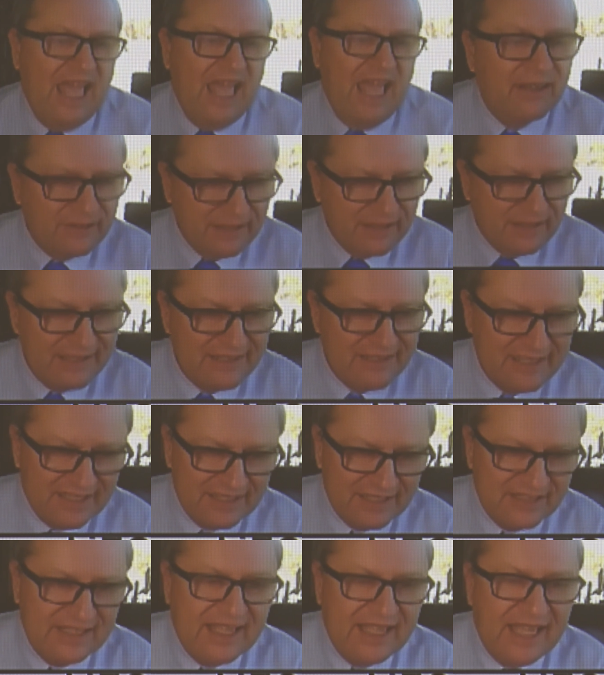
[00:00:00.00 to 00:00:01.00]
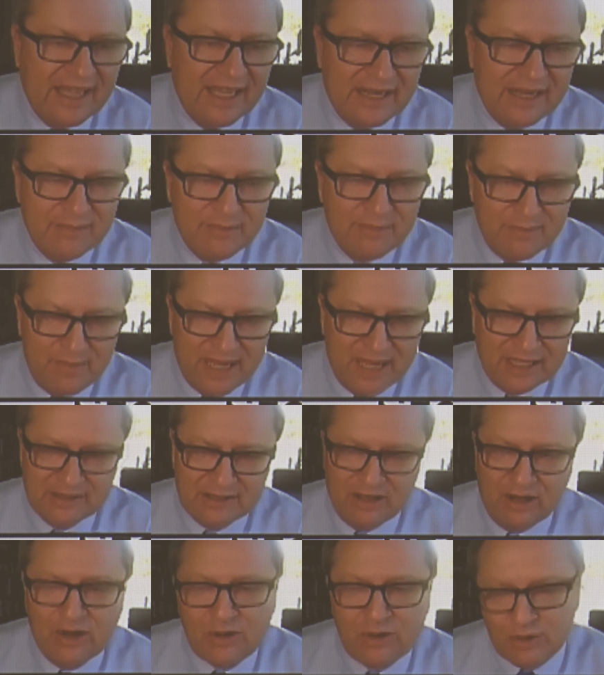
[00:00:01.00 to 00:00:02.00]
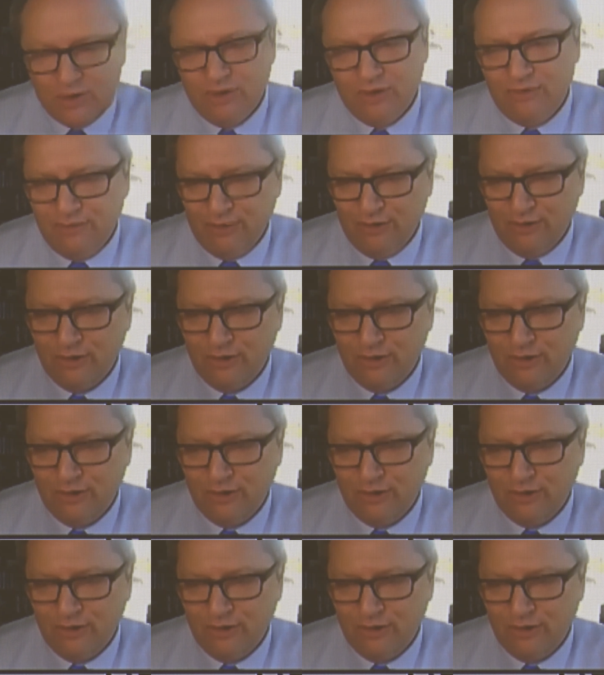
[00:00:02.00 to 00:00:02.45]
Elnézést kérem, mert angolul